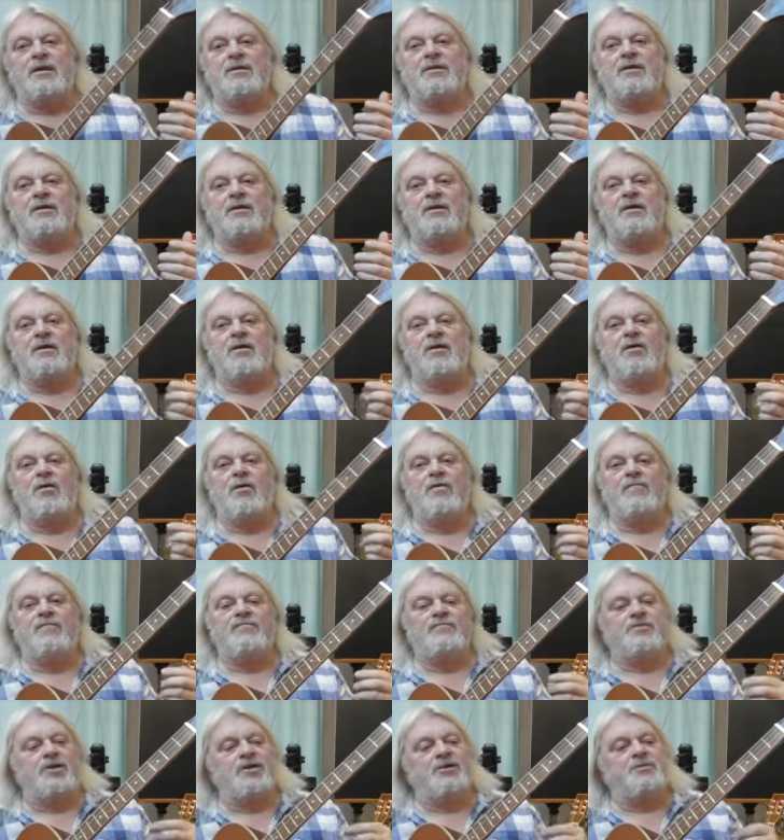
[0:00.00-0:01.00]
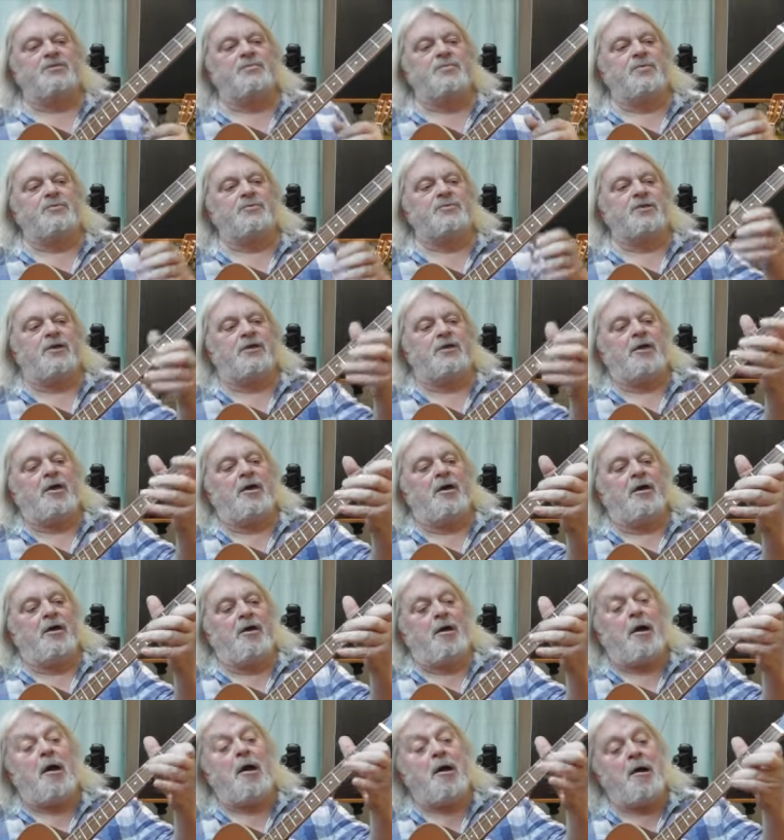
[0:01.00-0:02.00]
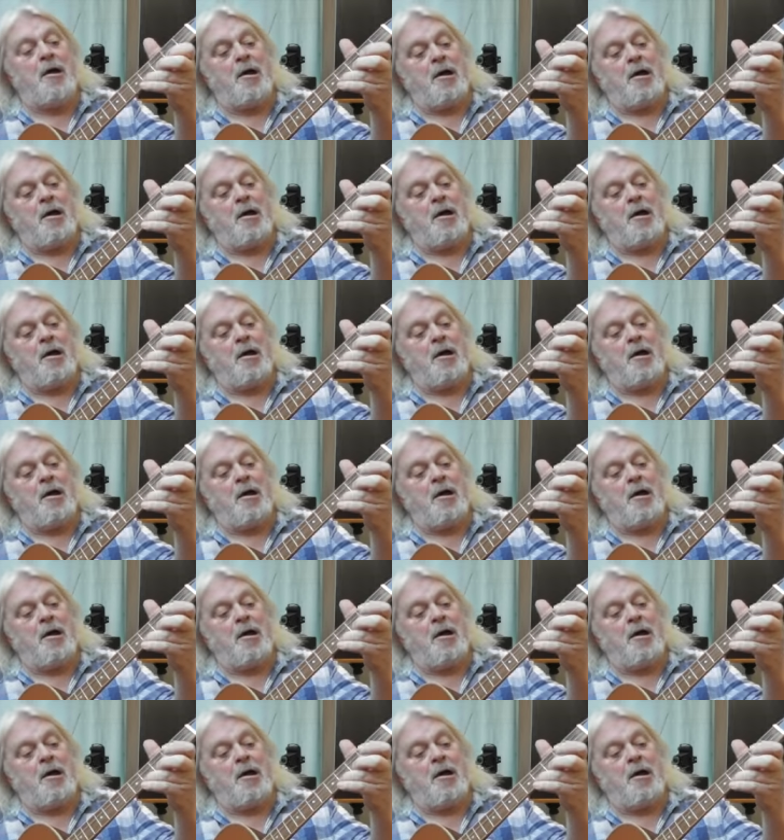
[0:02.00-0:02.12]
And the melody of Transporter.